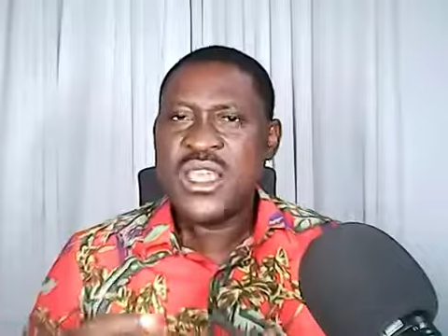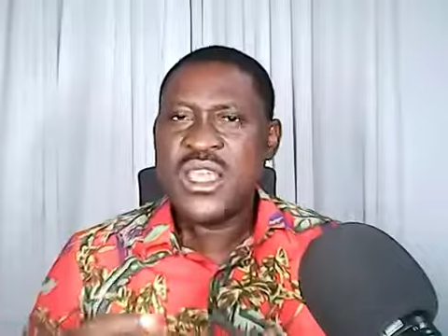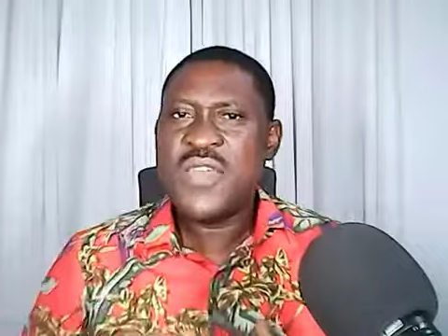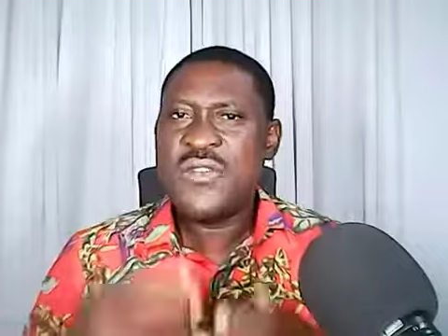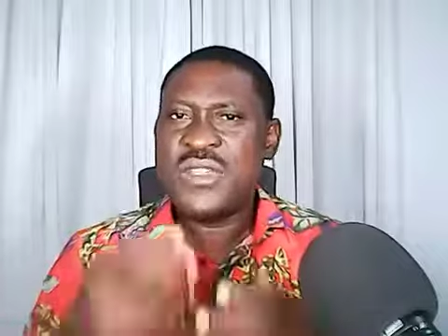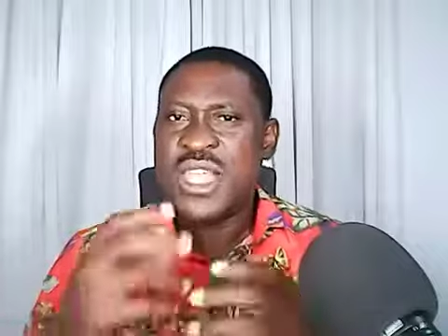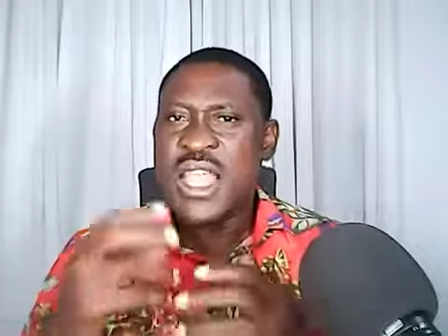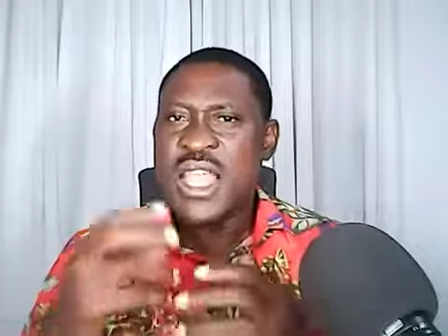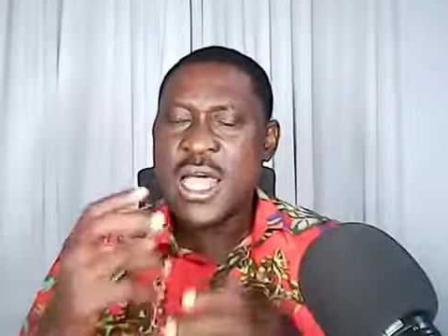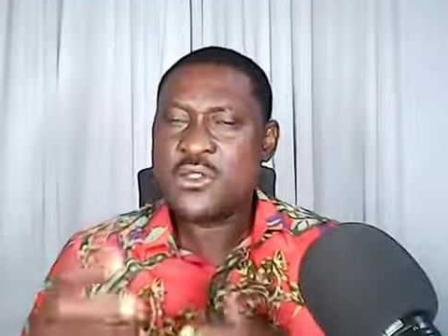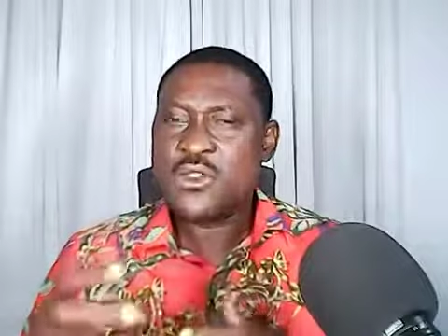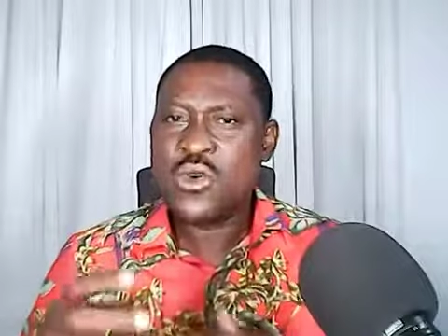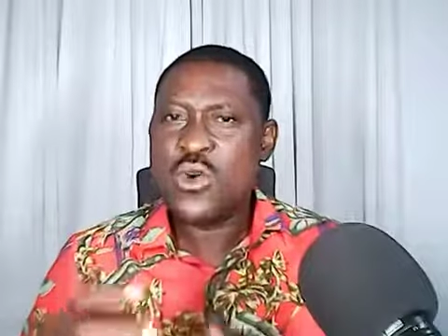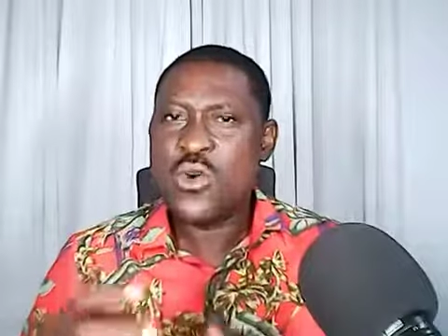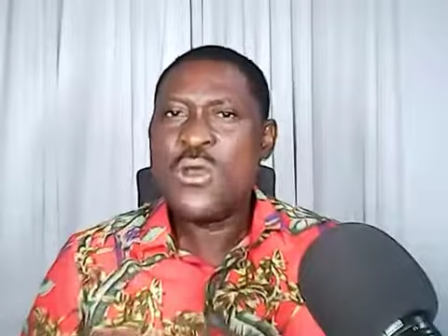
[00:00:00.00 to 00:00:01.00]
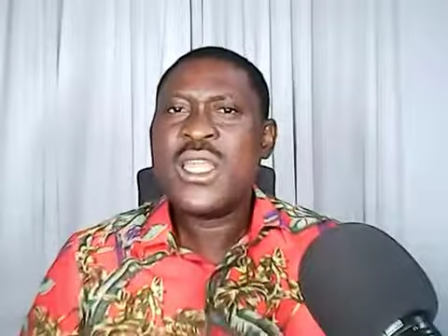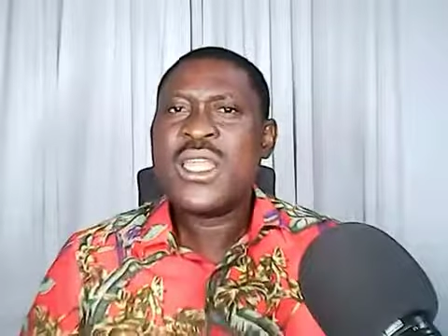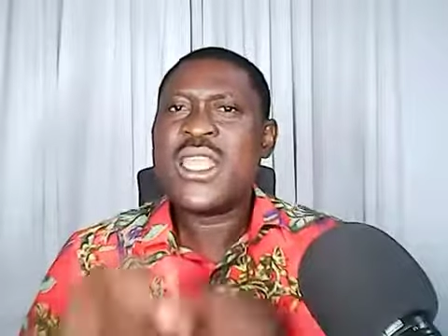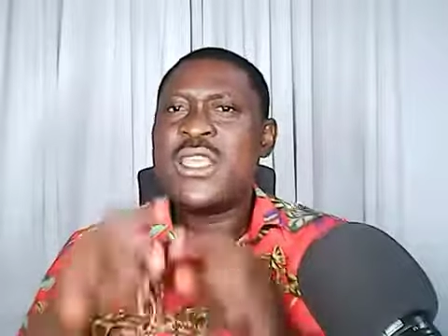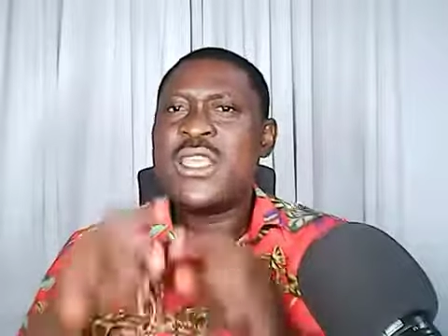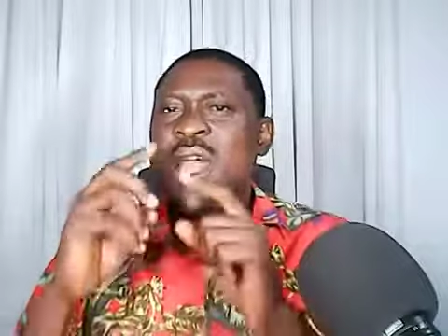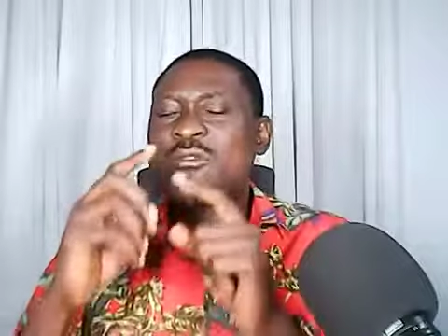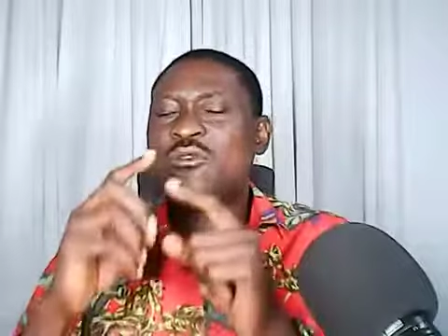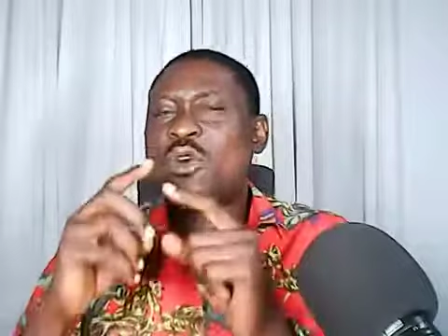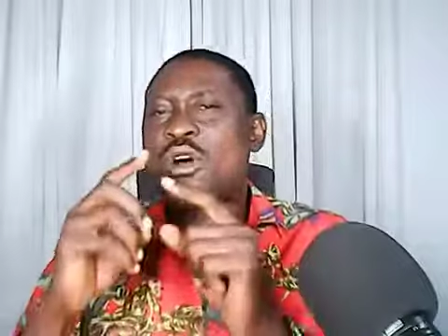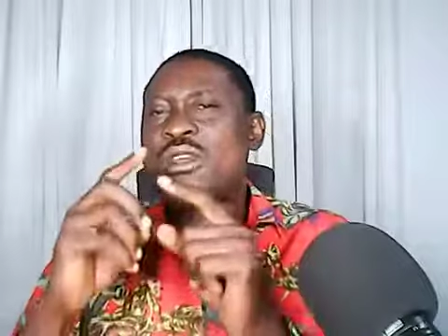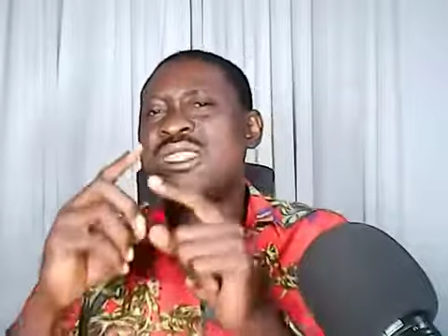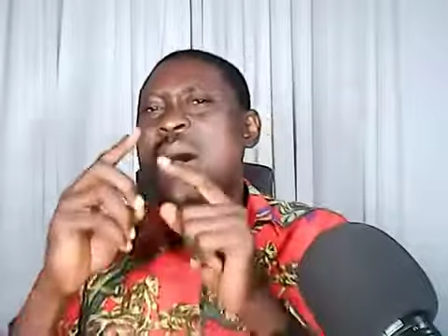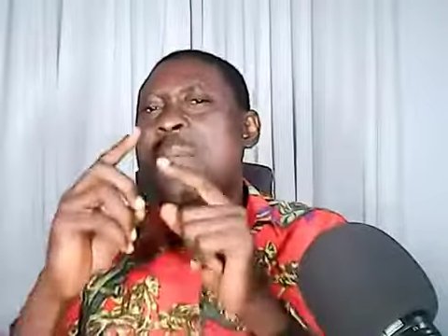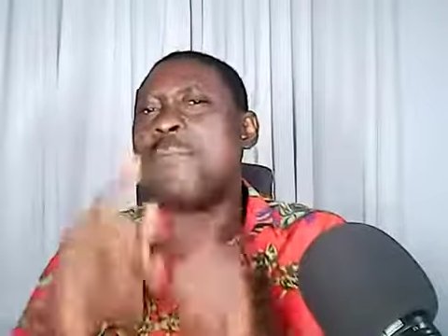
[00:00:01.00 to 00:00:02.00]
If it's a layer 2, then you have to
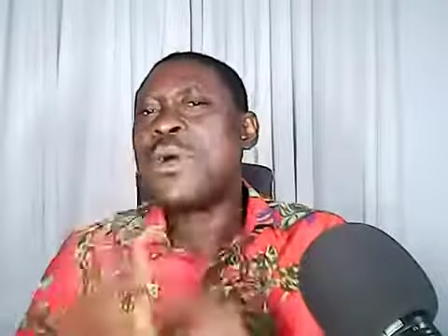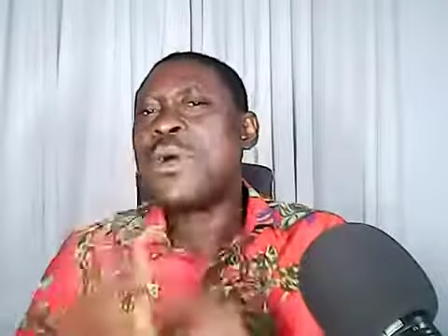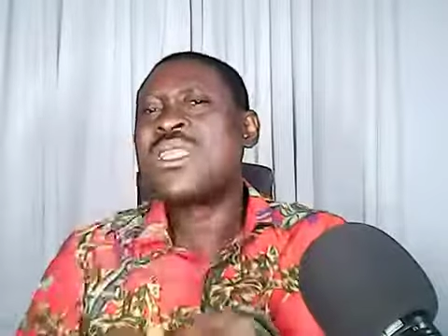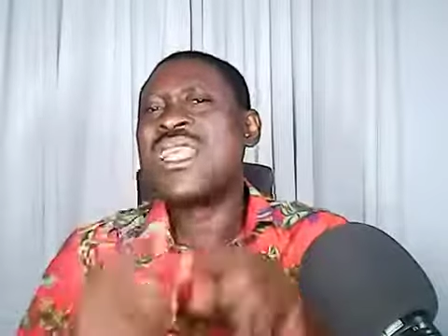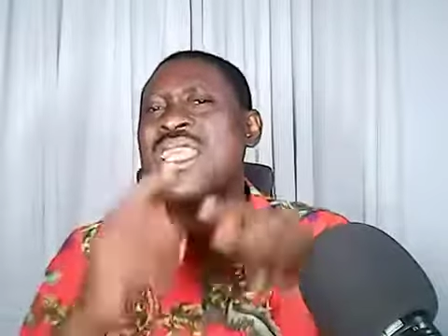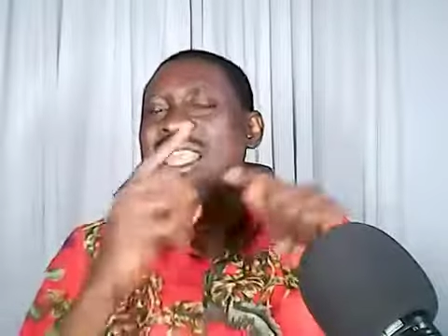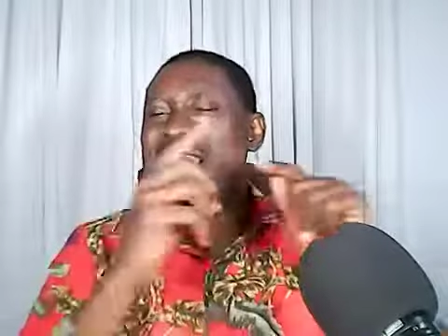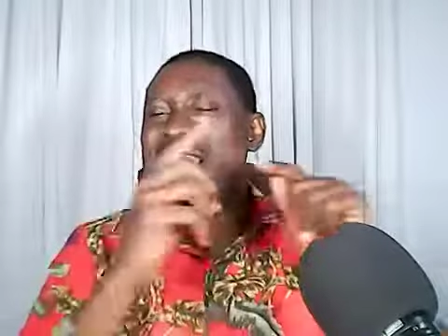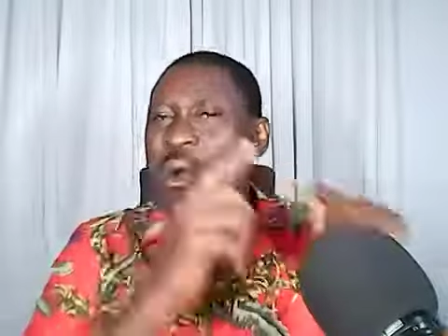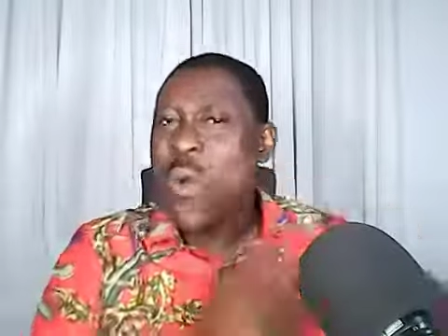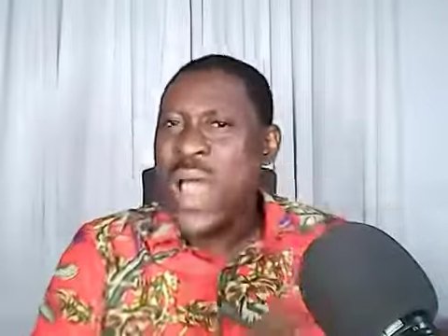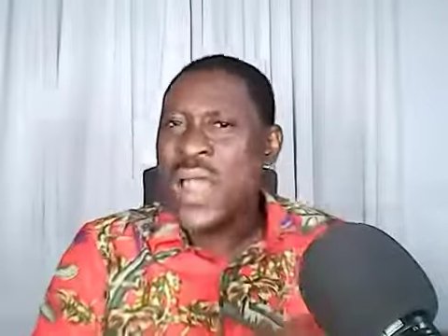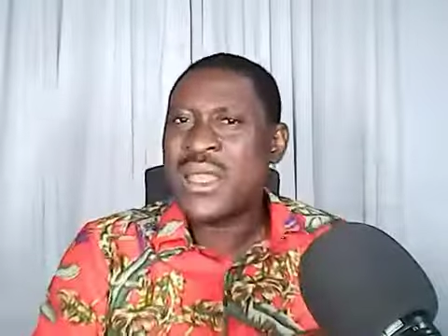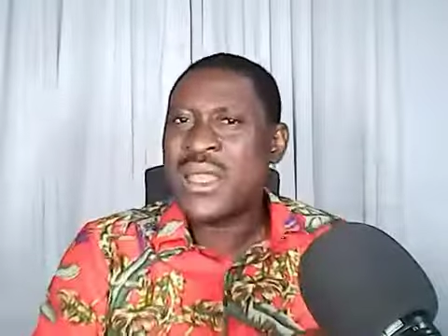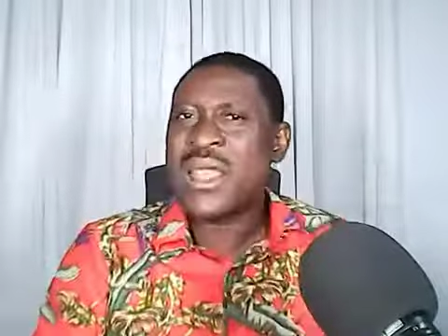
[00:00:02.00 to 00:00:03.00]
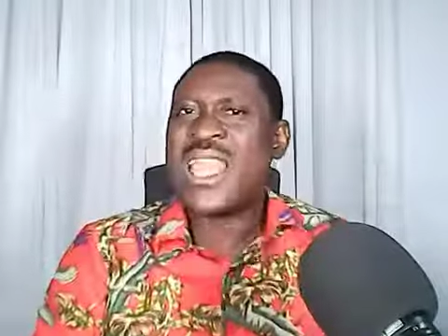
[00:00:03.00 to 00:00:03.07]
consider both the layer 1